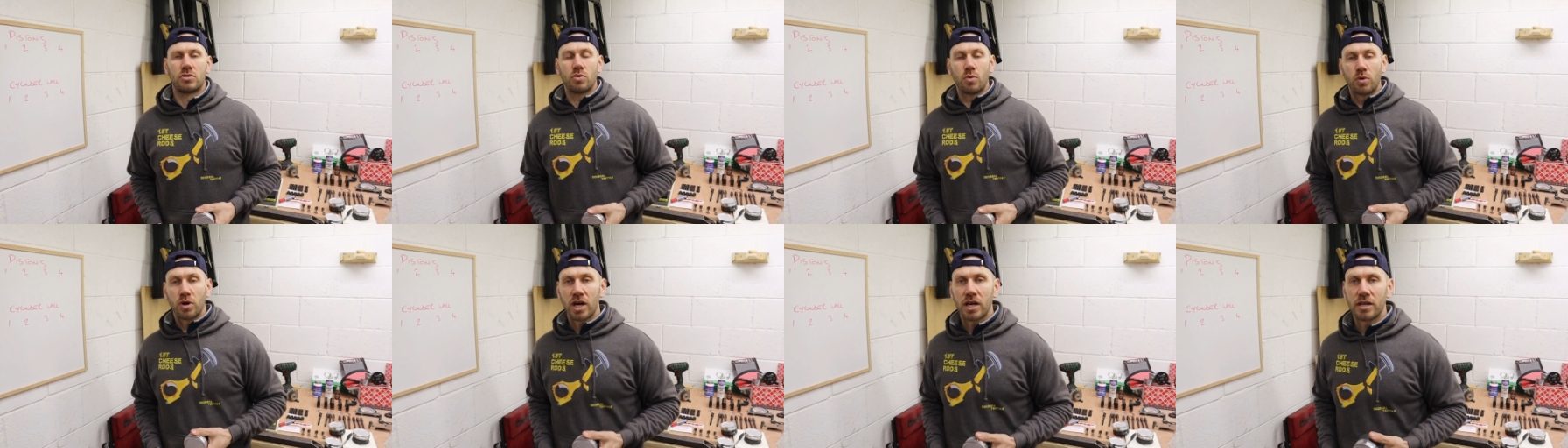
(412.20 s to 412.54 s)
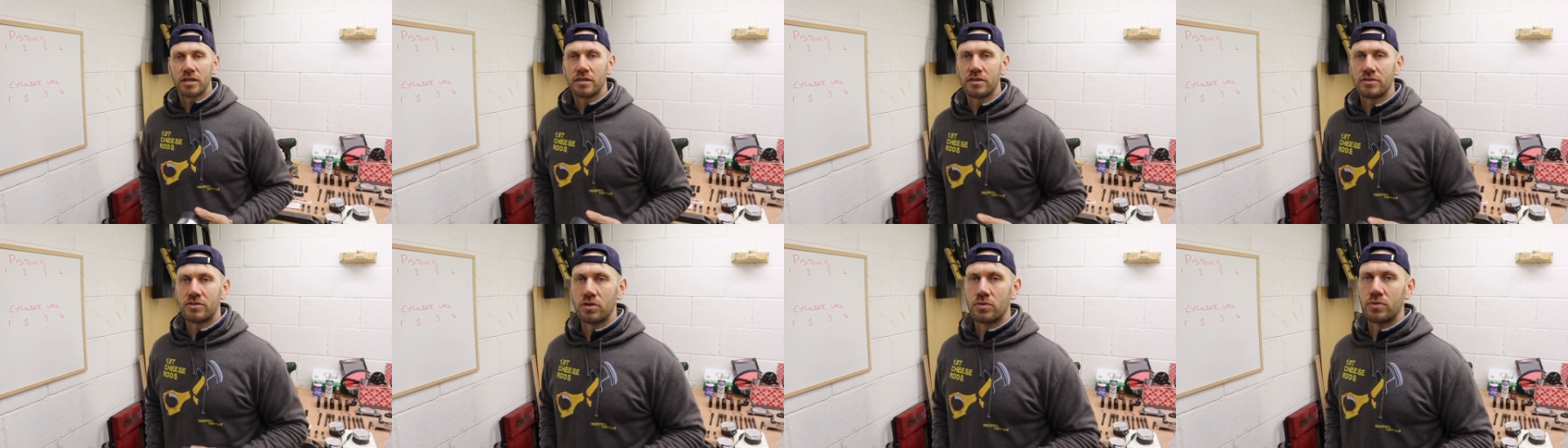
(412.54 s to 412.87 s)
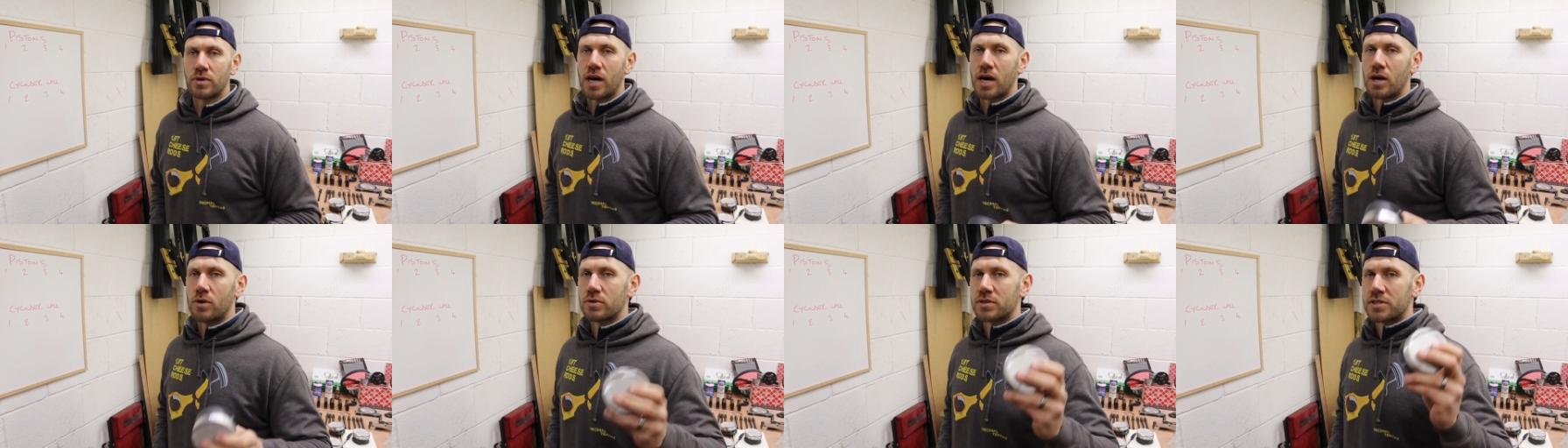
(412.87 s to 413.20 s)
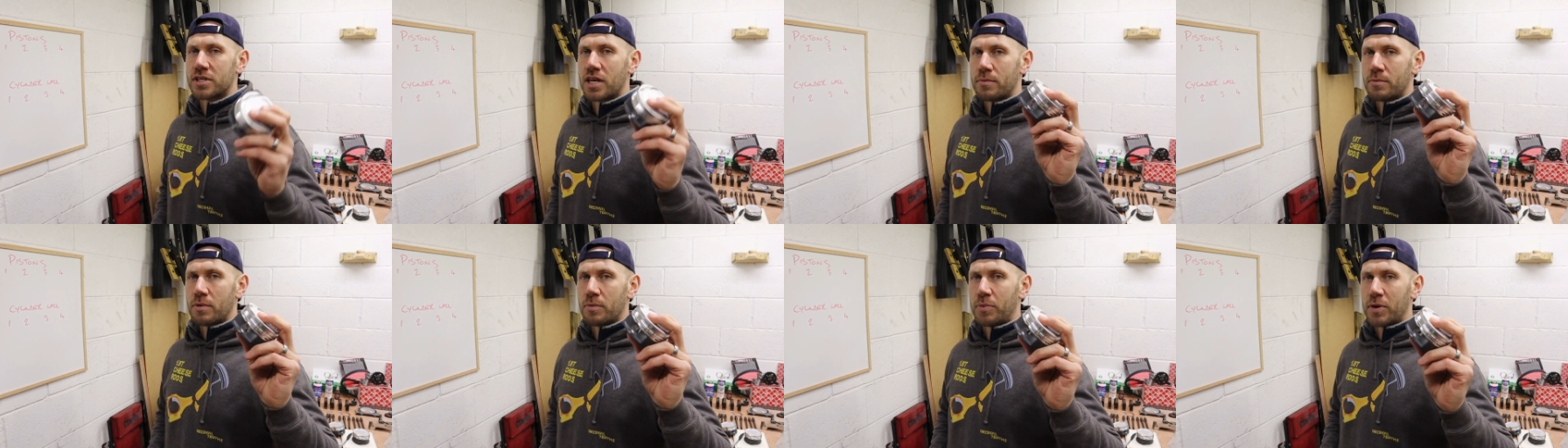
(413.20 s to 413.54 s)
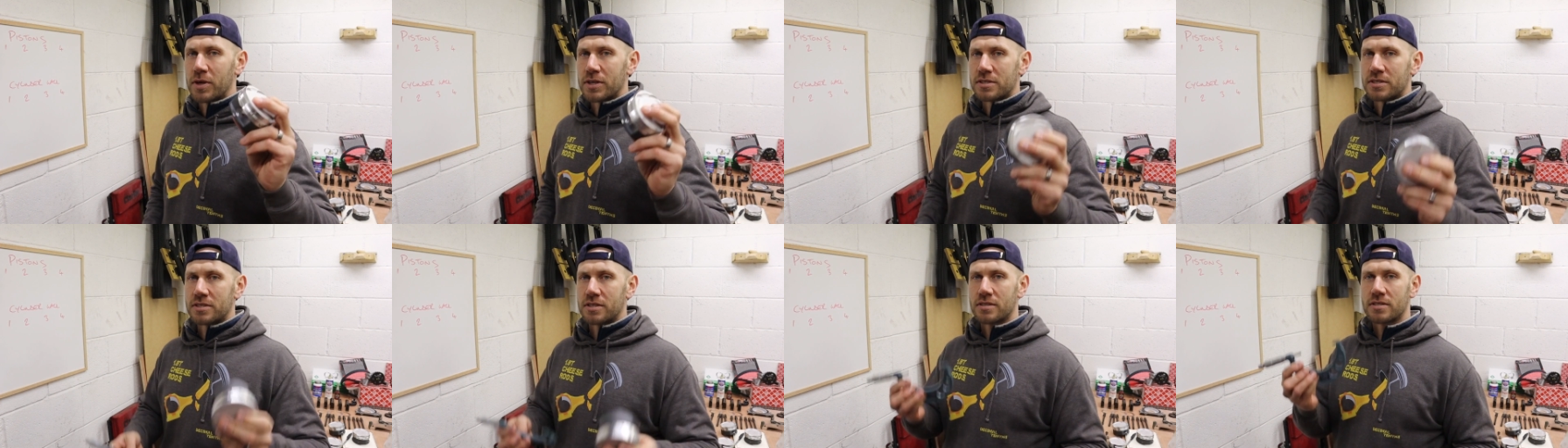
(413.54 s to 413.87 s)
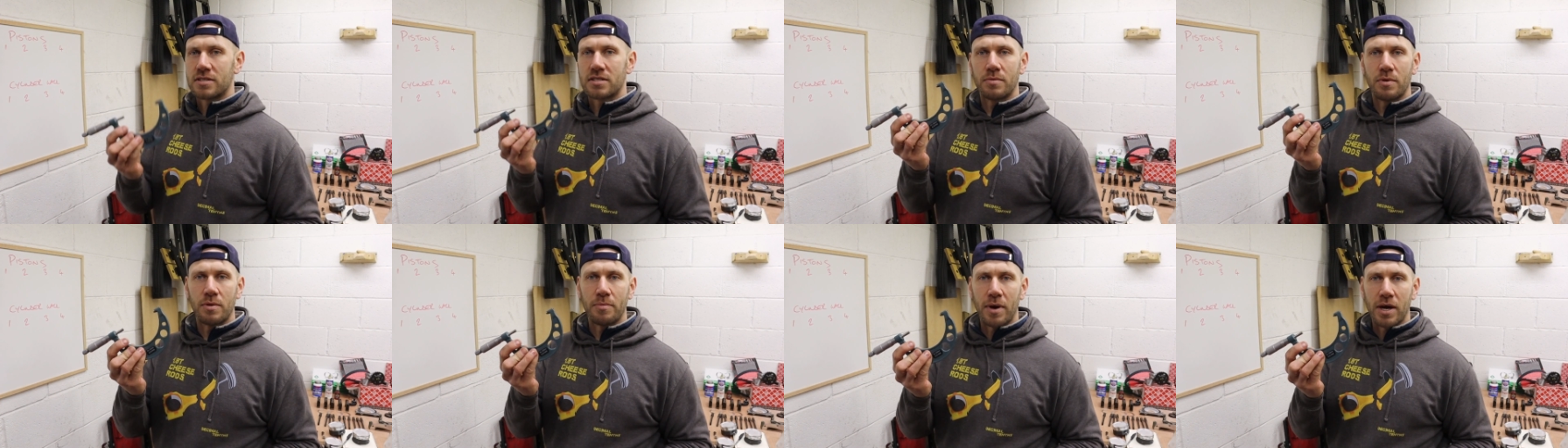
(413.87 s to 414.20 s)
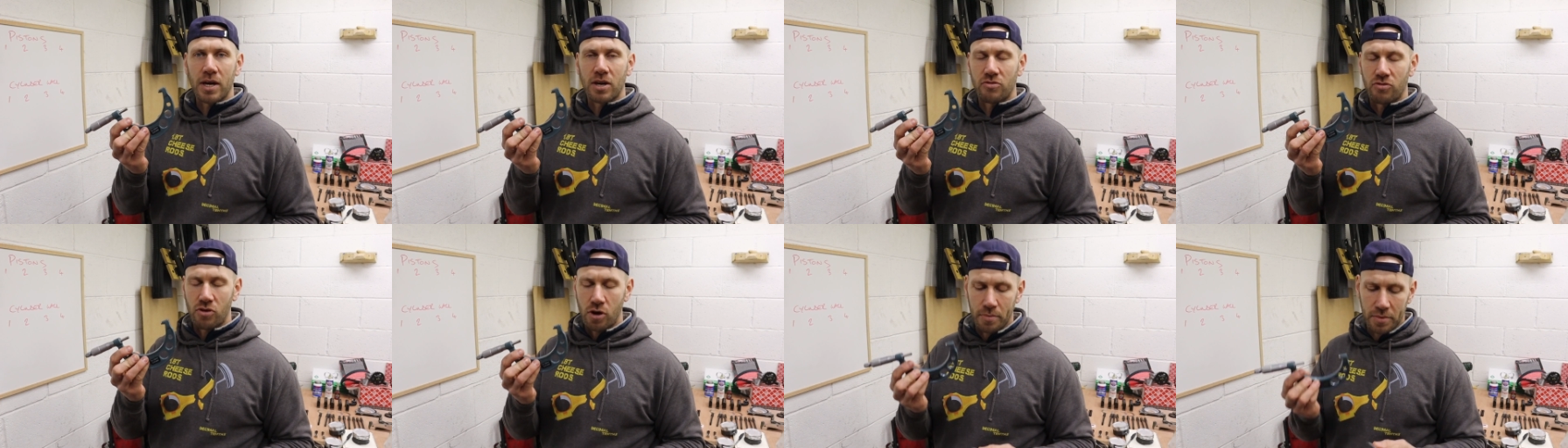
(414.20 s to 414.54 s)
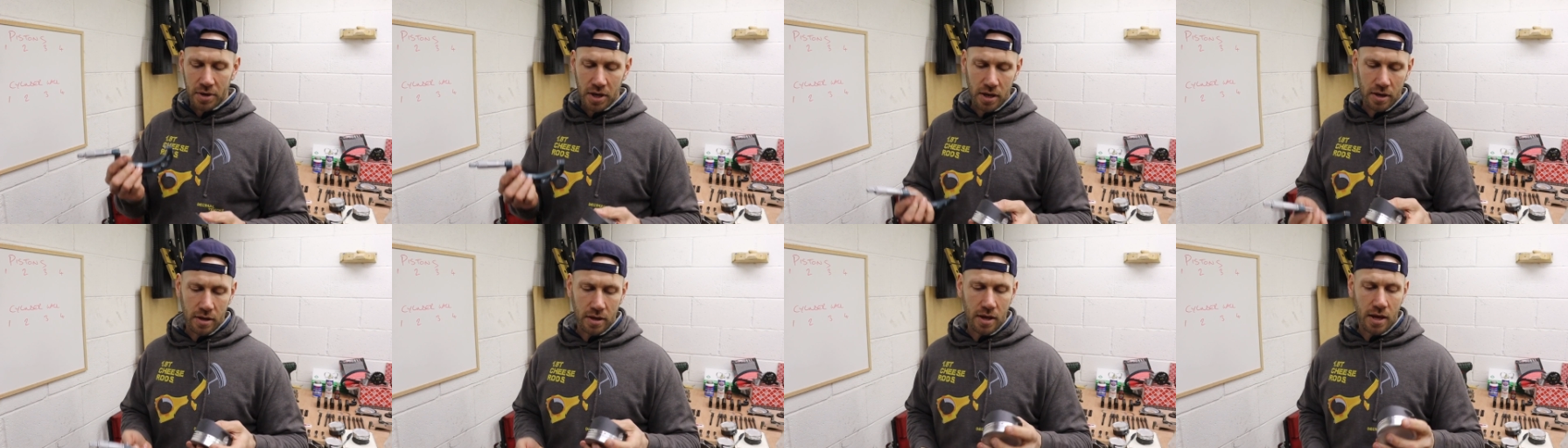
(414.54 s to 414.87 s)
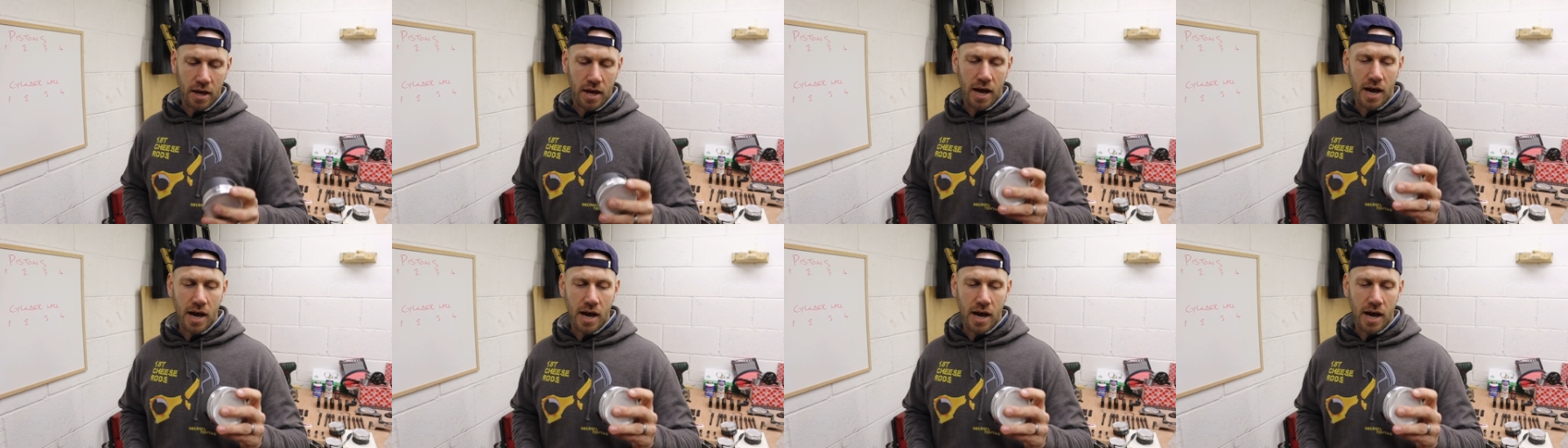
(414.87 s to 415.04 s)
So what I need to do now is get my pistons and my micrometer,